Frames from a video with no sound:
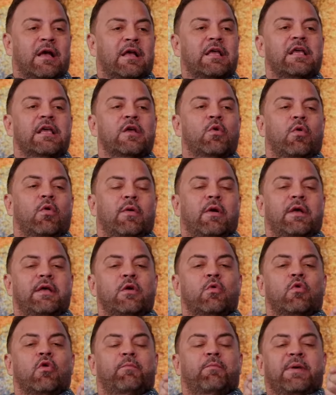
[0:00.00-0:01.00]
it,
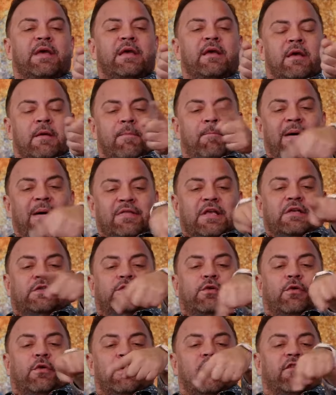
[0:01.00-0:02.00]
it will be by the
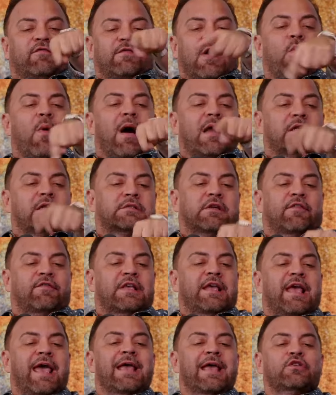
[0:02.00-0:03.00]
stirring of the waters of
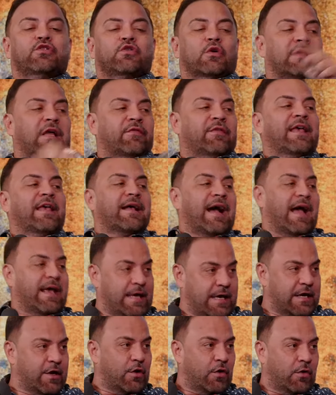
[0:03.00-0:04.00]
the angel that they got
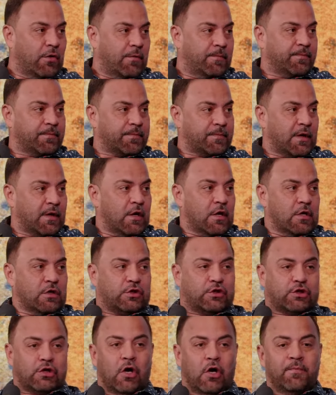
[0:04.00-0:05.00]
healed.
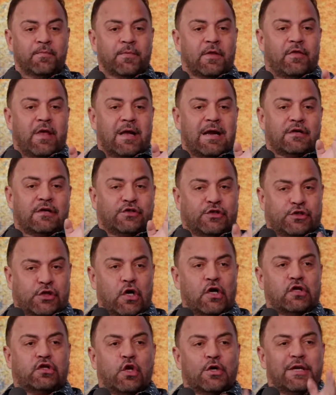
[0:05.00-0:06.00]
So there are
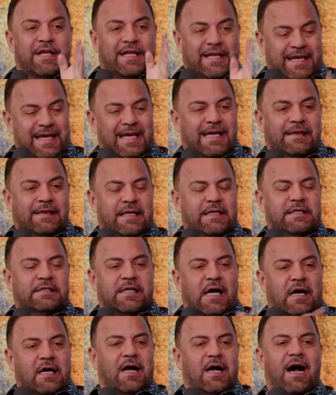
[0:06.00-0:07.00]
certain healings
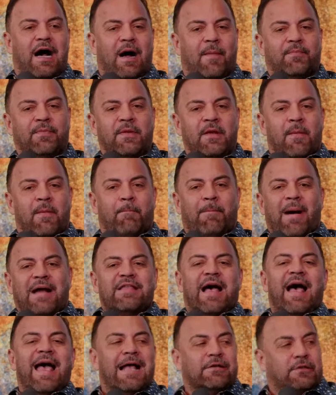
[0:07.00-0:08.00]
that come by
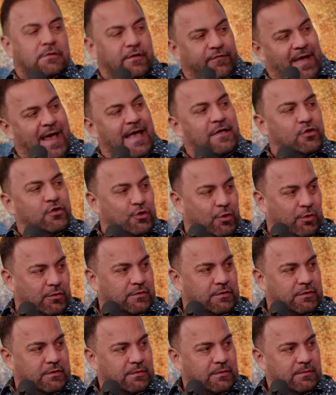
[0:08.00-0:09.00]
the hands of
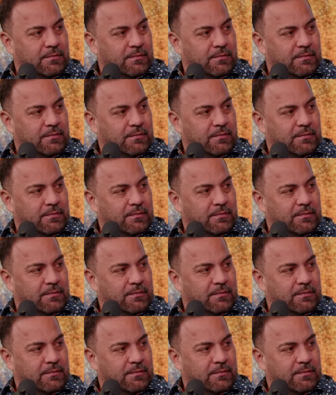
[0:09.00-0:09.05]
angels.